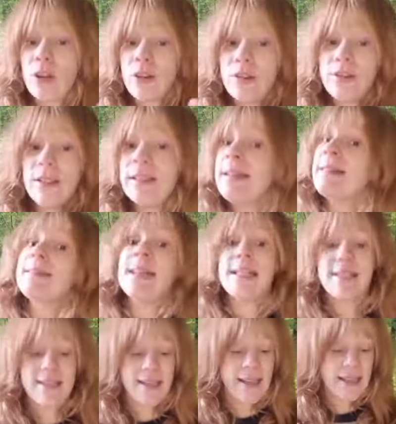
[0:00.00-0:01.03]
yeah, it's
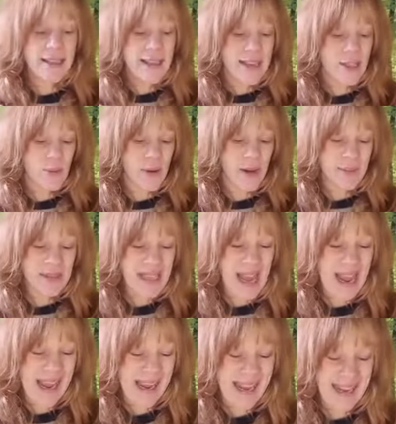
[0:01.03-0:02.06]
currently in testing,
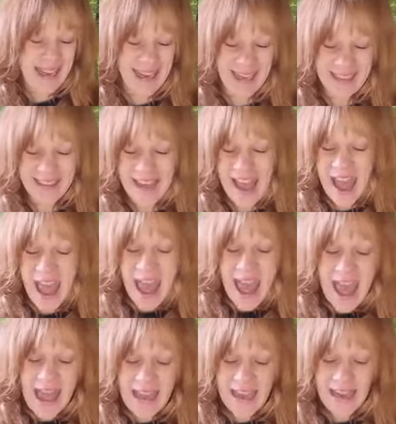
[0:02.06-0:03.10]
that's what I'm saying.
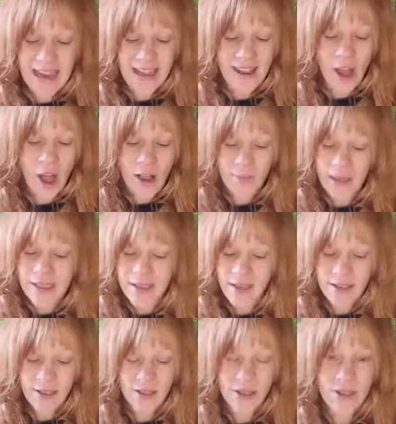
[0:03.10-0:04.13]
And
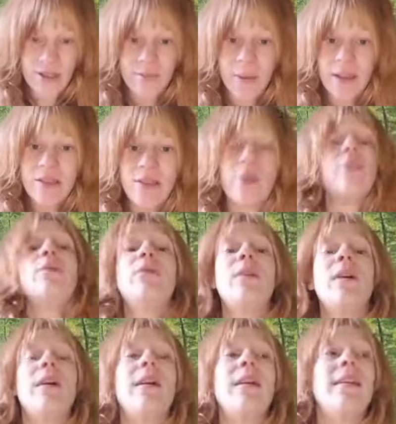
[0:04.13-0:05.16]
all my testers
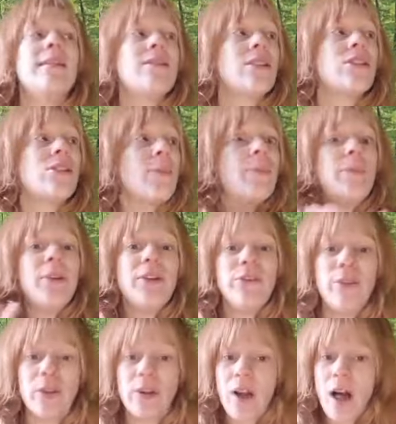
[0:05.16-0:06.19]
picked
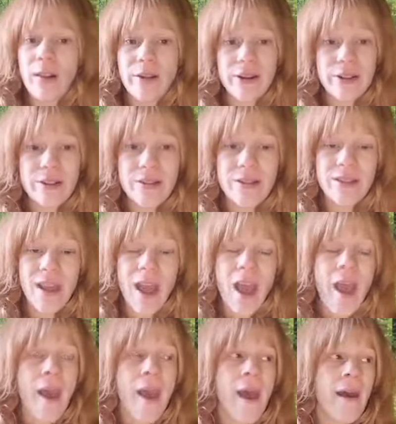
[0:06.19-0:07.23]
such beautiful
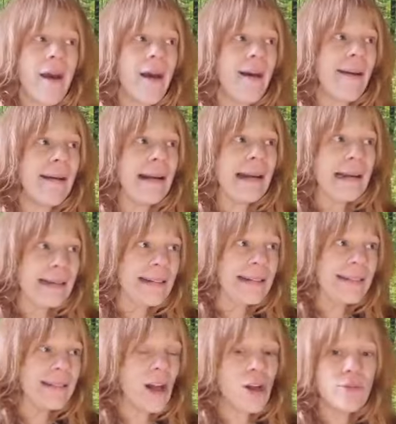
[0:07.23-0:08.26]
colors,
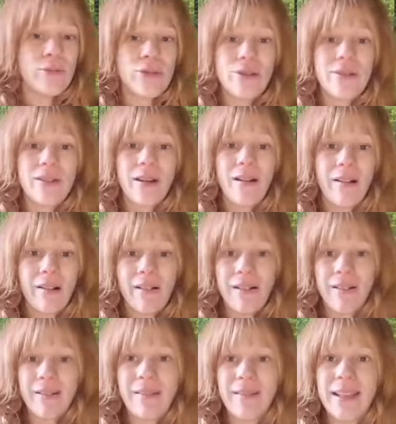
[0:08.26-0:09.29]
almost
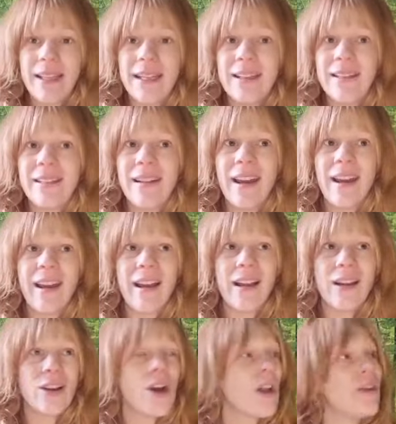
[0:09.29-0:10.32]
all
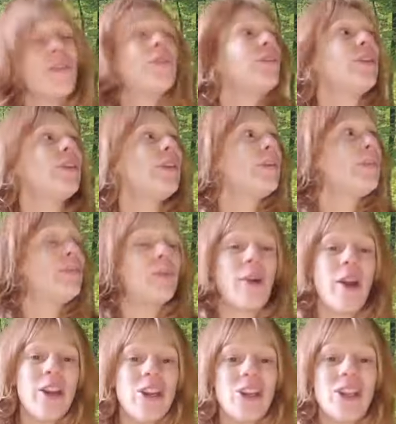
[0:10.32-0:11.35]
in
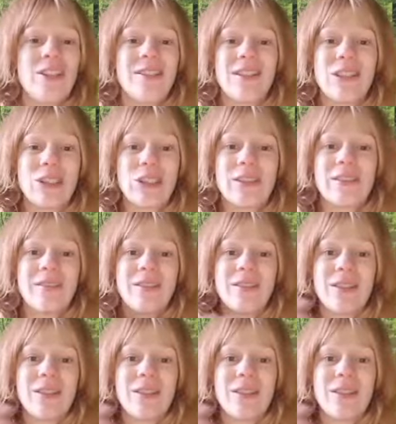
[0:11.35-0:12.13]
colorful brush,